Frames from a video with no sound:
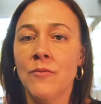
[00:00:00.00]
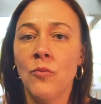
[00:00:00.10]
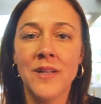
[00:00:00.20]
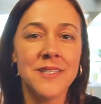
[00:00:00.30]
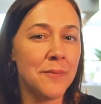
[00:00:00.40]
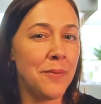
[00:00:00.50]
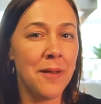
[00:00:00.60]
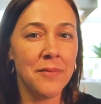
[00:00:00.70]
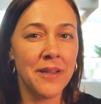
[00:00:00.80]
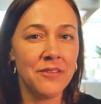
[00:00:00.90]
once a
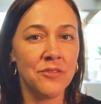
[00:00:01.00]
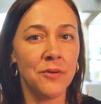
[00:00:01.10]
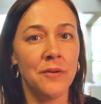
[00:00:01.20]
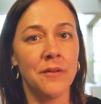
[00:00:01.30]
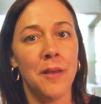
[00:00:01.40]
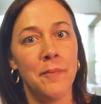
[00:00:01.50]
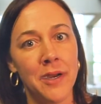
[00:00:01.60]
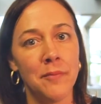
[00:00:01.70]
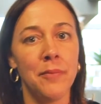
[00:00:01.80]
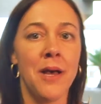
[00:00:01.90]
bomb gets thrown, a
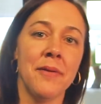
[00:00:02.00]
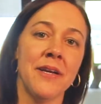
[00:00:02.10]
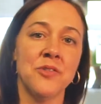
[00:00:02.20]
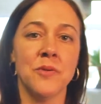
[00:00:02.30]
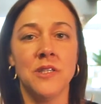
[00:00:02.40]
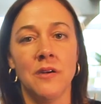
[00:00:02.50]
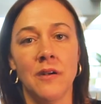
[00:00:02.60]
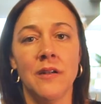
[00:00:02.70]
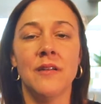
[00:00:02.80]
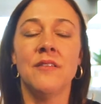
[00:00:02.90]
bigger bomb gets
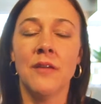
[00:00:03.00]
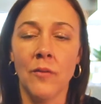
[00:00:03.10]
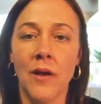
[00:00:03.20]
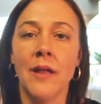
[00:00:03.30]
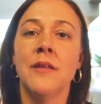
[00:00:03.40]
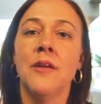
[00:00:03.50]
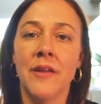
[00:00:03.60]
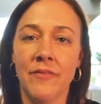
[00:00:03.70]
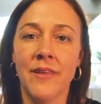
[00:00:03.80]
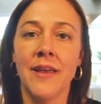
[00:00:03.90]
returned, and so on. You
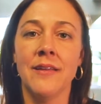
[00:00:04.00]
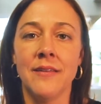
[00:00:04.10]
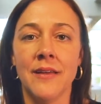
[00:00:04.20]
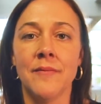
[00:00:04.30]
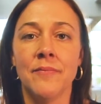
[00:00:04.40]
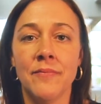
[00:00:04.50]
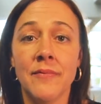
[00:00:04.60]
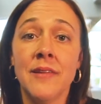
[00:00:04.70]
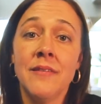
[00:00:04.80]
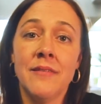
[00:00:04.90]
get the idea.
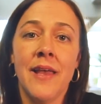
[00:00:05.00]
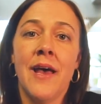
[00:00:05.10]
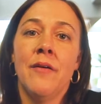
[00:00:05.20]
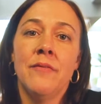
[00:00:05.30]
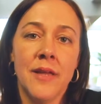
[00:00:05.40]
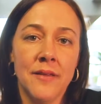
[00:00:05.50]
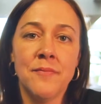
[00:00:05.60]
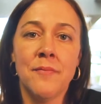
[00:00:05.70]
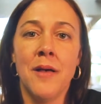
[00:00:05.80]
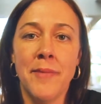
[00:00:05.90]
This is how a
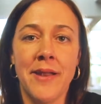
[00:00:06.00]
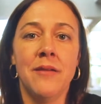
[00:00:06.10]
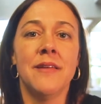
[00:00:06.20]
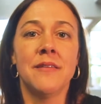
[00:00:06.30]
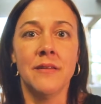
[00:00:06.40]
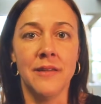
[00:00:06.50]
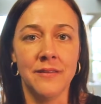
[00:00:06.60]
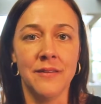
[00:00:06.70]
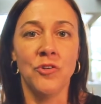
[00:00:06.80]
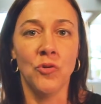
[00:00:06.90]
small battle
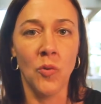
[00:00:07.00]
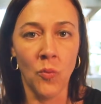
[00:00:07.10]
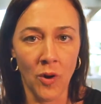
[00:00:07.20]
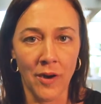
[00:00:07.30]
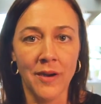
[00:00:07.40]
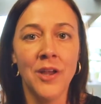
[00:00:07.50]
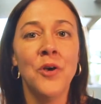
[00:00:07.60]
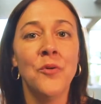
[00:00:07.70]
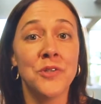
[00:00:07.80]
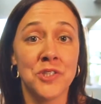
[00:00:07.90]
escalates into a war,
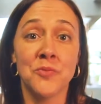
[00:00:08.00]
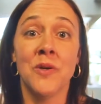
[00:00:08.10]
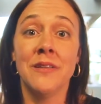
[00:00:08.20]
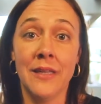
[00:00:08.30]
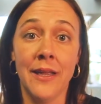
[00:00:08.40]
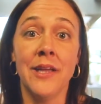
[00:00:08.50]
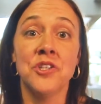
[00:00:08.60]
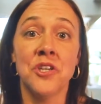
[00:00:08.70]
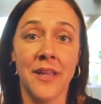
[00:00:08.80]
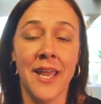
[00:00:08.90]
which is what
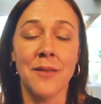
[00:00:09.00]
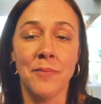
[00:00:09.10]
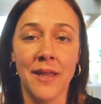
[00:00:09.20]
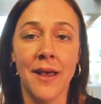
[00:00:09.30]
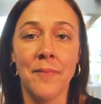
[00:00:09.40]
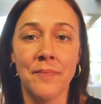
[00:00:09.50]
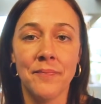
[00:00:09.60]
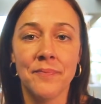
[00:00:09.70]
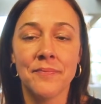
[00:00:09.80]
litigation can become.